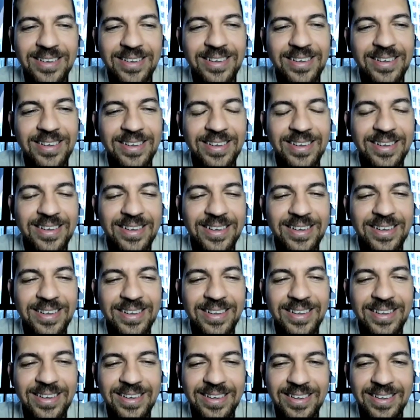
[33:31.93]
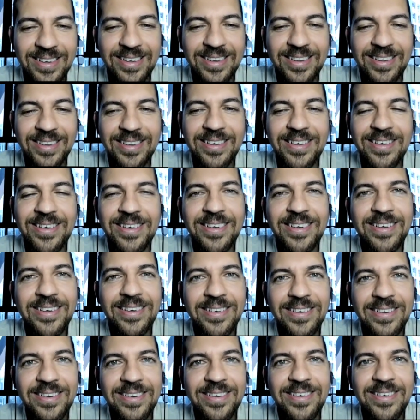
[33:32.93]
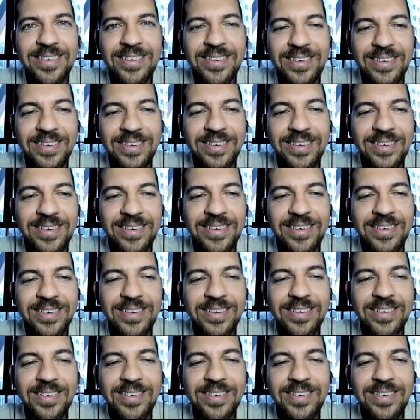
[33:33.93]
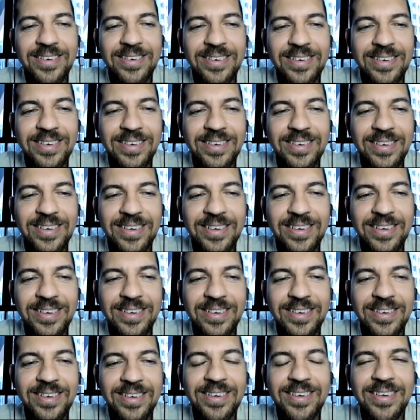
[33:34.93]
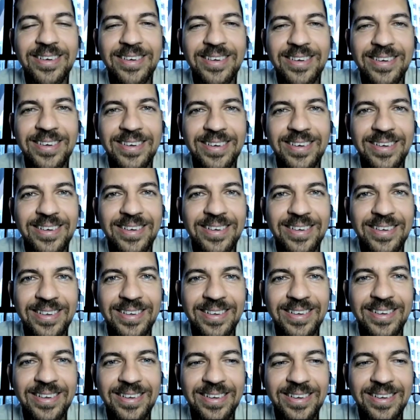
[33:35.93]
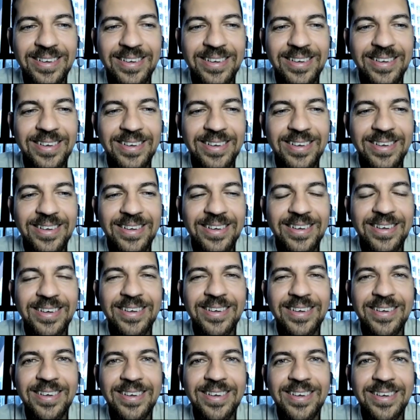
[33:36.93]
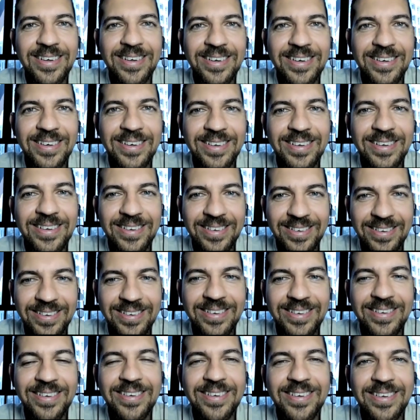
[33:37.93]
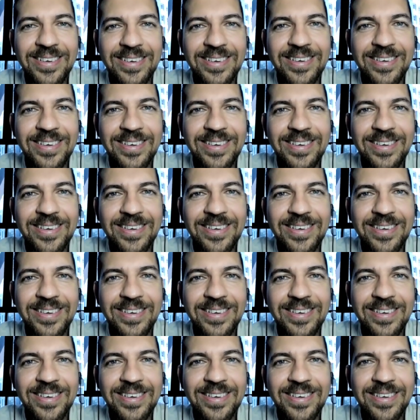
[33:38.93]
(silent)